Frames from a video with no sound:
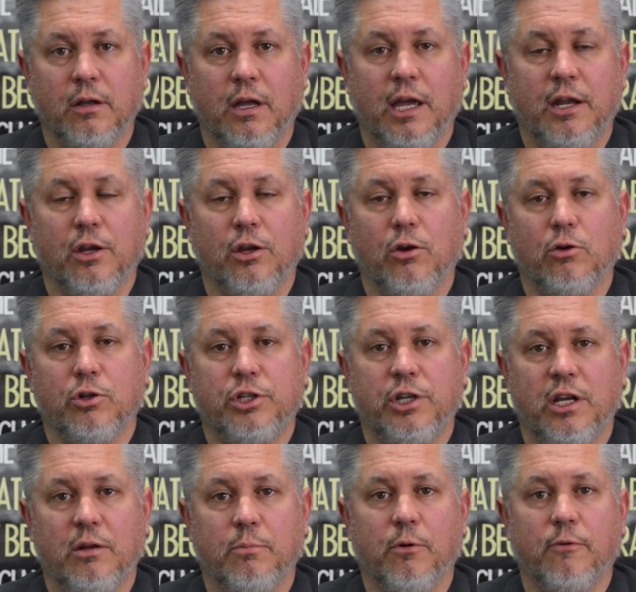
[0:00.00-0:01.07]
and
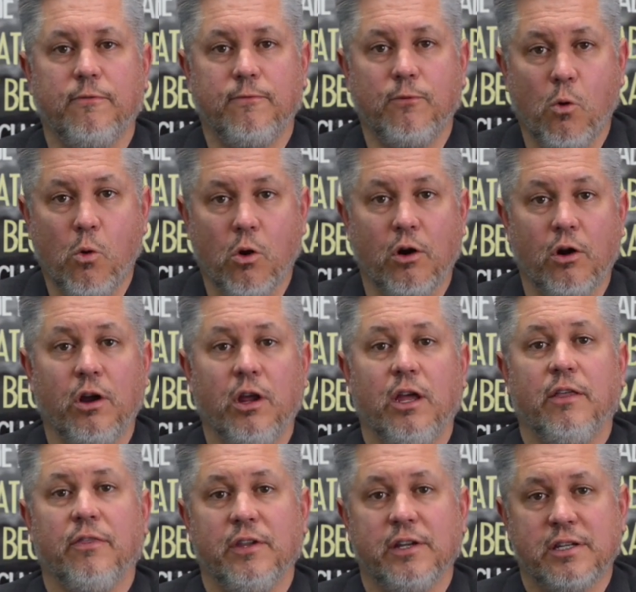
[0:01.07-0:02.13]
negotiated before
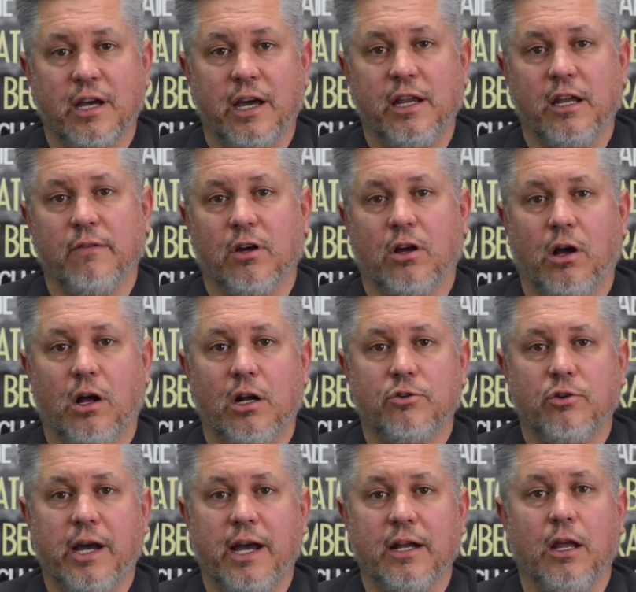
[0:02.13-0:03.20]
the signing of a
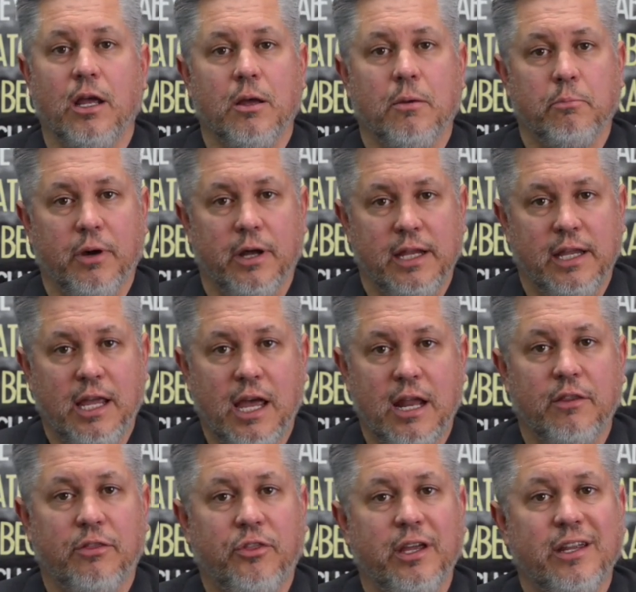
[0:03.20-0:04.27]
contract. But
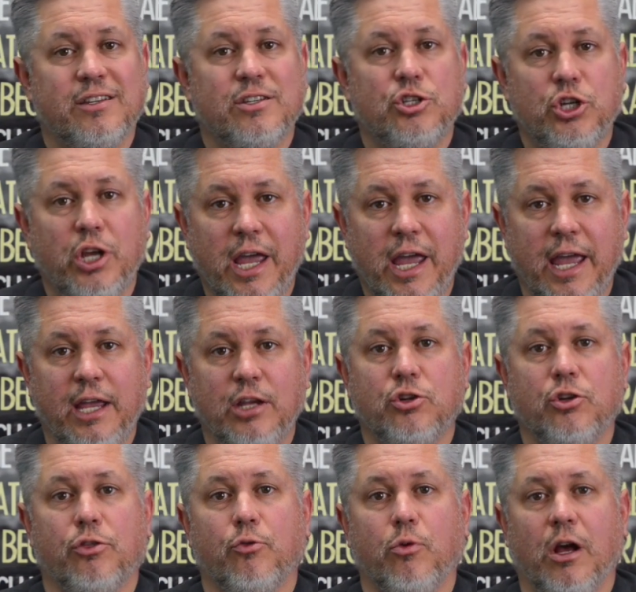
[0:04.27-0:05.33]
again, things
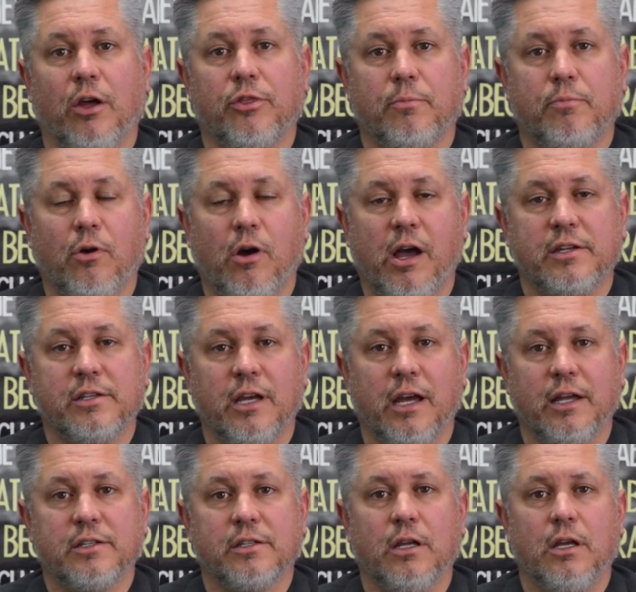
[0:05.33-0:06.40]
change throughout the
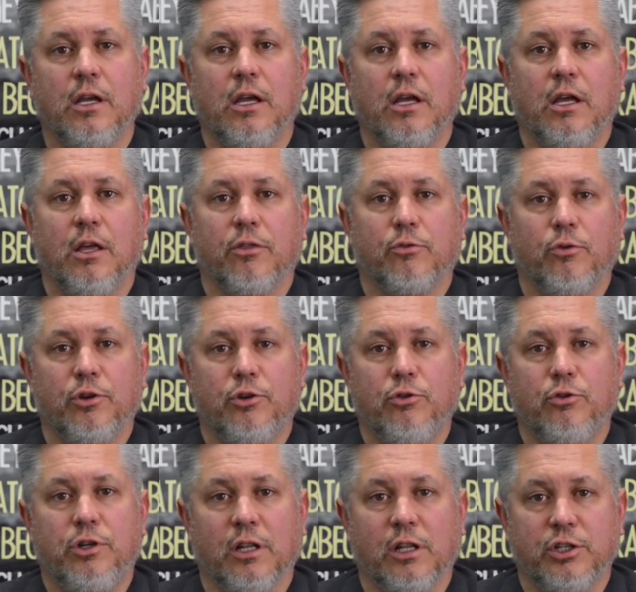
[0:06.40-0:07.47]
process, through the due
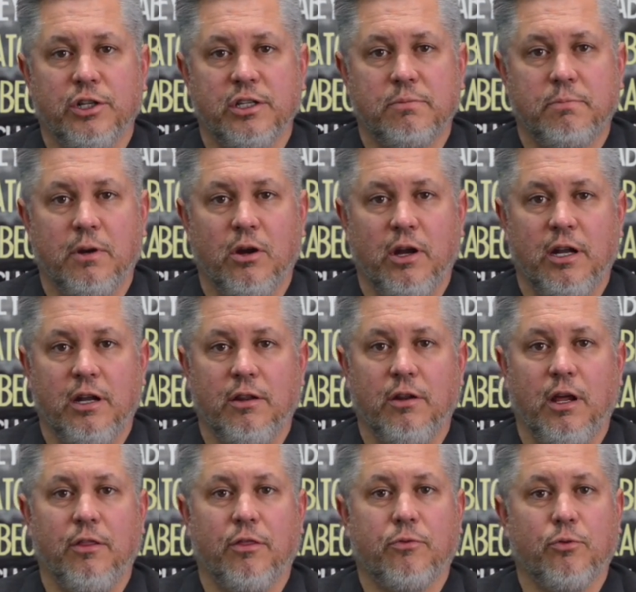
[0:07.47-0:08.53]
diligence period
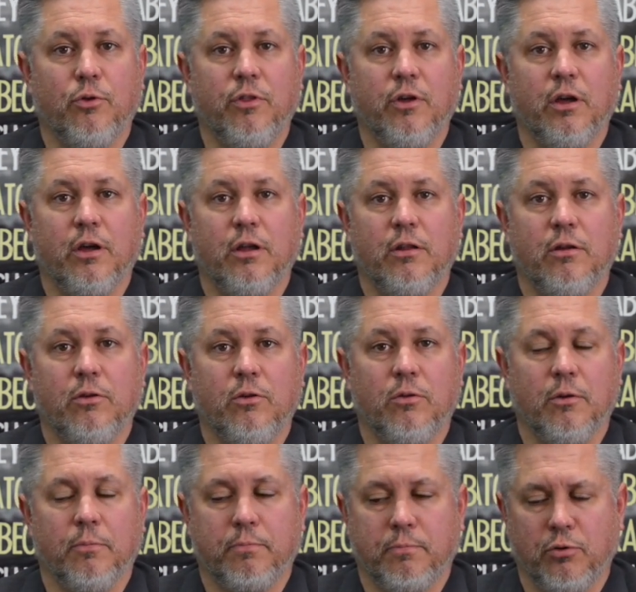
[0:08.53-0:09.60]
and through
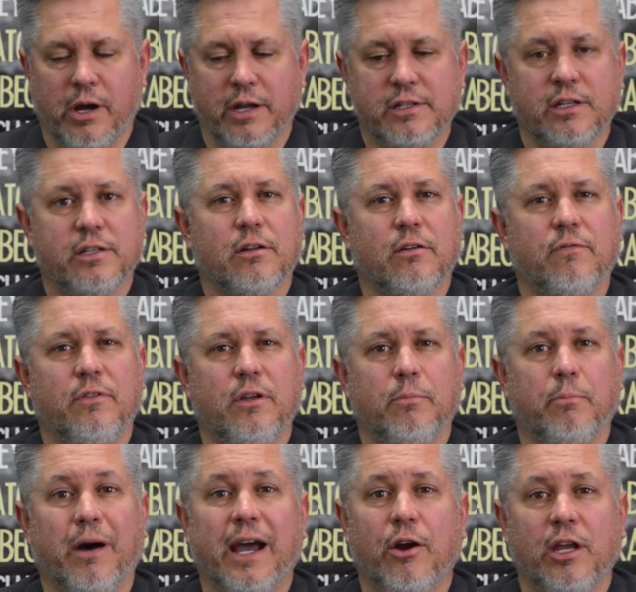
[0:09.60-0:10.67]
the process of the
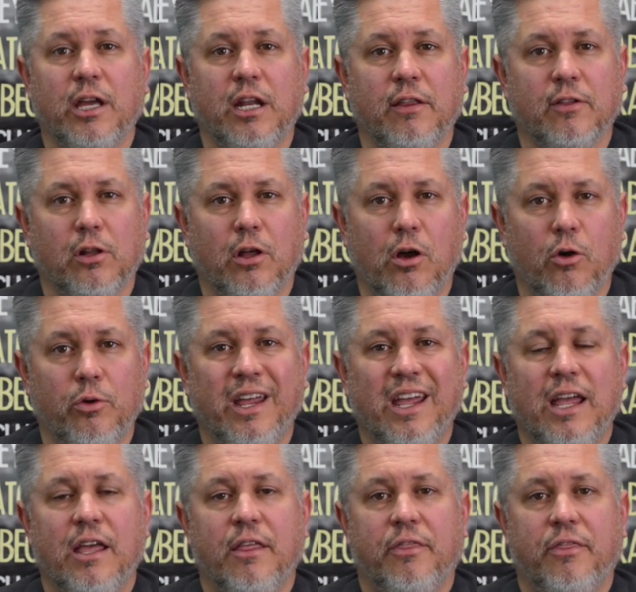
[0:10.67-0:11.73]
buyer getting the loan.
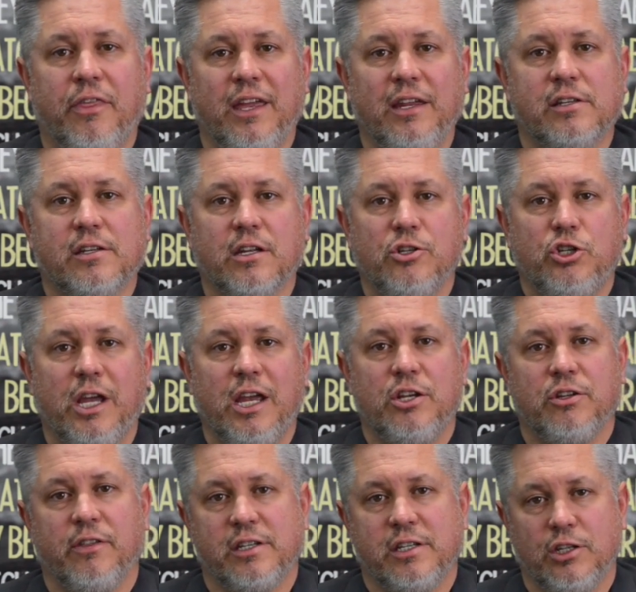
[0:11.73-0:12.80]
Things can change
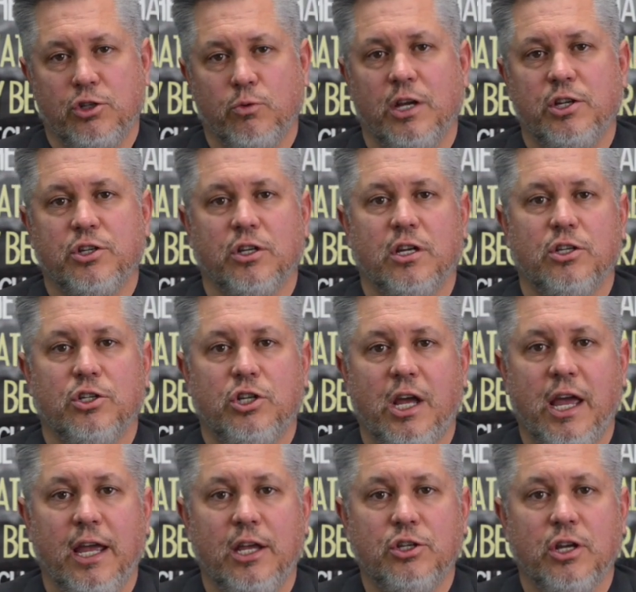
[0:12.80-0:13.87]
and the situation can
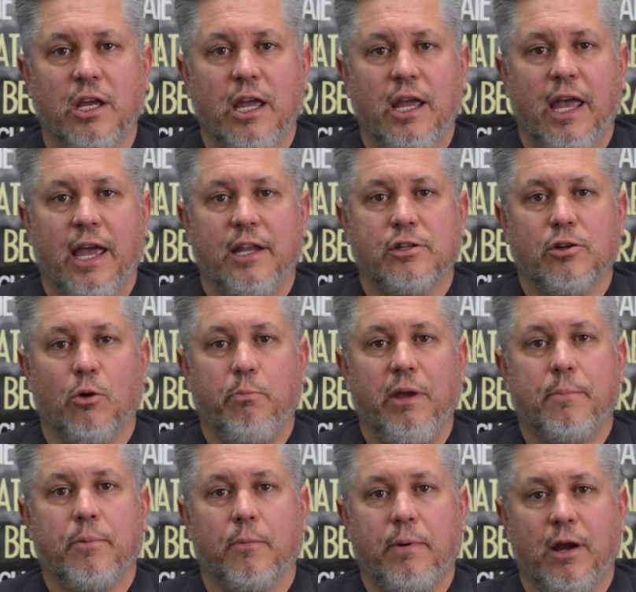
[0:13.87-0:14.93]
change, and so
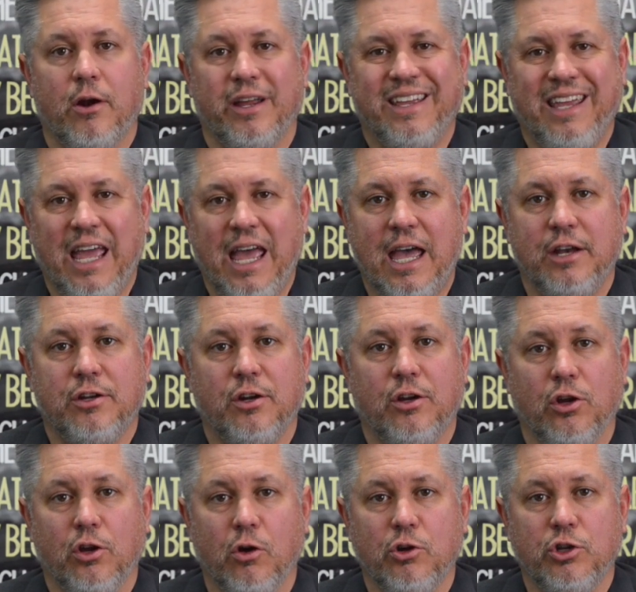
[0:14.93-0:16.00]
be prepared again to
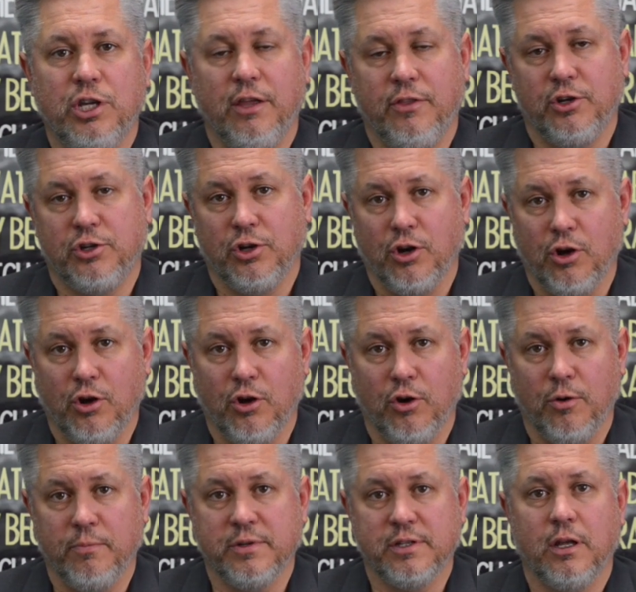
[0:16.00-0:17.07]
negotiate the
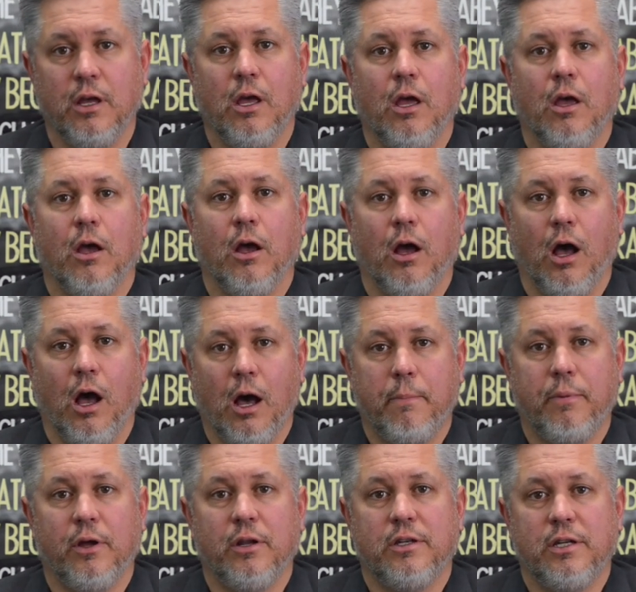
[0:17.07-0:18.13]
terms
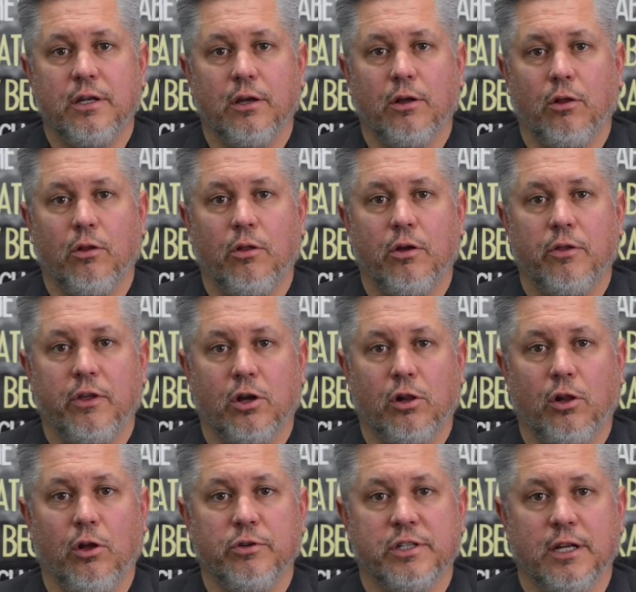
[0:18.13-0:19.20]
up until the
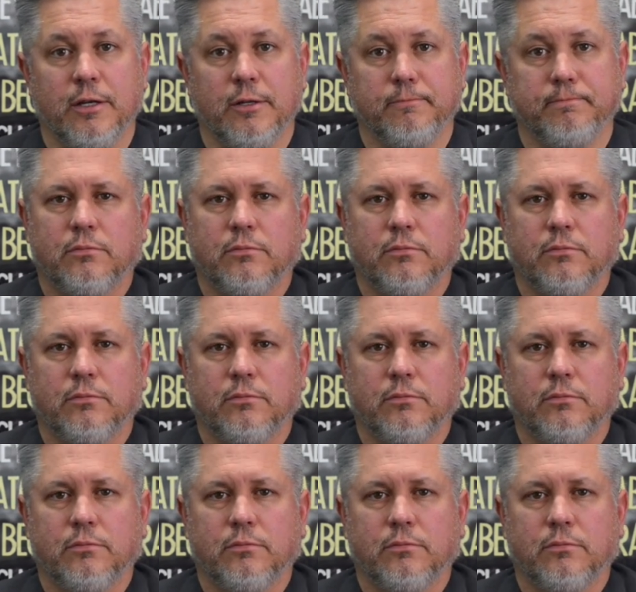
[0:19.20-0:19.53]
closing.